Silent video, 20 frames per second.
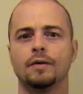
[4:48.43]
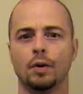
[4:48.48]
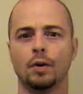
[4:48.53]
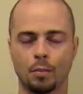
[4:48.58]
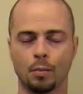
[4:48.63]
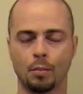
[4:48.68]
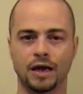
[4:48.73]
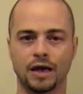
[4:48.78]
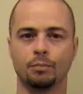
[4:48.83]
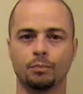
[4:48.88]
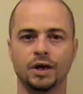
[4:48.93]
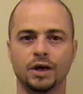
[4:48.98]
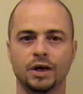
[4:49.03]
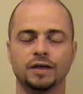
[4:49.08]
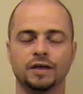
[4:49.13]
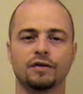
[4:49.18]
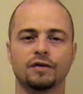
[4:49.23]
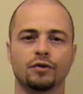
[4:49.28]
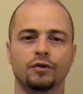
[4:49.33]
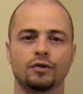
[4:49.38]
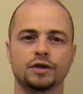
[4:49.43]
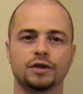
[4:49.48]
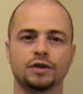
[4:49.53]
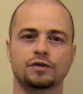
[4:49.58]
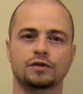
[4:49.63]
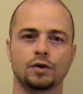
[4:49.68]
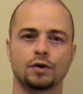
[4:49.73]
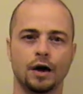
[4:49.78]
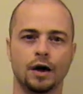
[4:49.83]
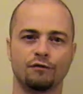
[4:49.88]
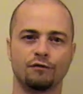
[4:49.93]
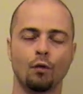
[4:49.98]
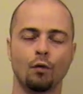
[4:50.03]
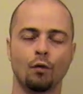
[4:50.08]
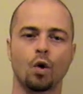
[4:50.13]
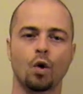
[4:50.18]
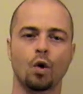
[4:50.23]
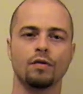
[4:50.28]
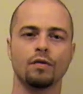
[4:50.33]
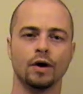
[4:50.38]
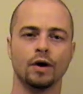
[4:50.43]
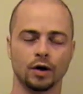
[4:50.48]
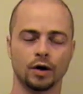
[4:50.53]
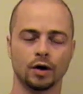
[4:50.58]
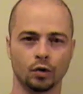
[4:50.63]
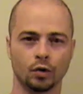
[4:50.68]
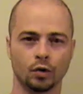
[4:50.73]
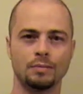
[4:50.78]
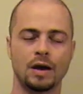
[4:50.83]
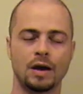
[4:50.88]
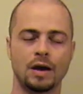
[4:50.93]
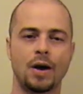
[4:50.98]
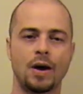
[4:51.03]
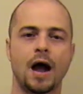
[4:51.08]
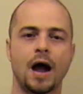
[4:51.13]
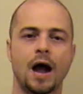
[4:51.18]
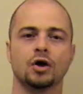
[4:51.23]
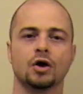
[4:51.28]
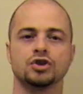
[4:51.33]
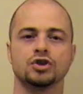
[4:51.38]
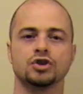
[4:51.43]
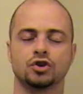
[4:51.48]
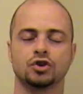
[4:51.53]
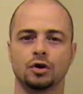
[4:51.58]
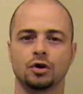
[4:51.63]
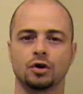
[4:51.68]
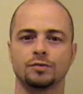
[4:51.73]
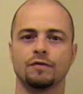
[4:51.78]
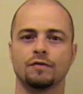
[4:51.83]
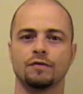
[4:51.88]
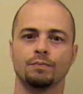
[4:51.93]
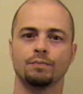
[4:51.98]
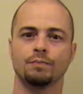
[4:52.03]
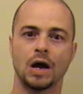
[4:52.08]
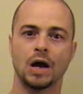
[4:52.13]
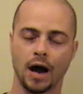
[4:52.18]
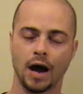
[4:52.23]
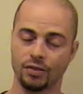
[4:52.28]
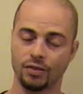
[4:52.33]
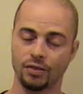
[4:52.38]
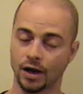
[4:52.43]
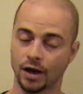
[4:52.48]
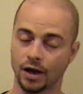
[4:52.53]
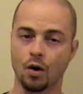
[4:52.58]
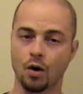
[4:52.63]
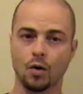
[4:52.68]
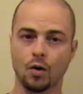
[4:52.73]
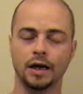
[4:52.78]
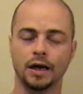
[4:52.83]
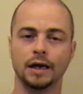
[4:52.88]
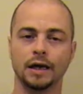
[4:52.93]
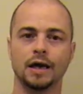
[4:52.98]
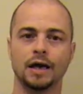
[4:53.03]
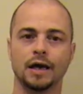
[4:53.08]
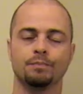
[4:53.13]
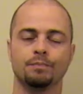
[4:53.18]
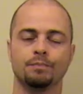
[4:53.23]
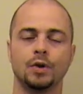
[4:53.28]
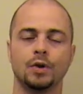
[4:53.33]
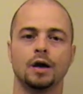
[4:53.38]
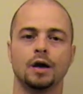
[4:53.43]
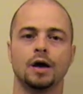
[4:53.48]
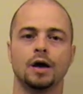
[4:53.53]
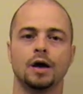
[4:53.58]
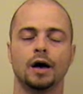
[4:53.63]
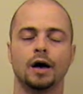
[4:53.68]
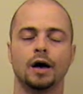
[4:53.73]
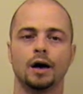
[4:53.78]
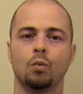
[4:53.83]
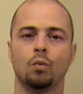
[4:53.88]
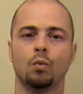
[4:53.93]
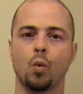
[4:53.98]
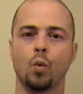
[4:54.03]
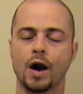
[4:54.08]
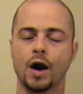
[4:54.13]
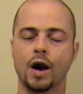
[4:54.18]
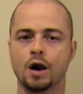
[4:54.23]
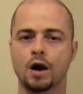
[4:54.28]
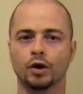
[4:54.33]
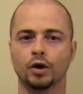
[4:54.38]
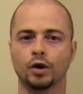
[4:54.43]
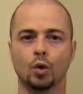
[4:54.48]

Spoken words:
make a big difference for the Green Bay Packers in terms of, I think, our running game. Where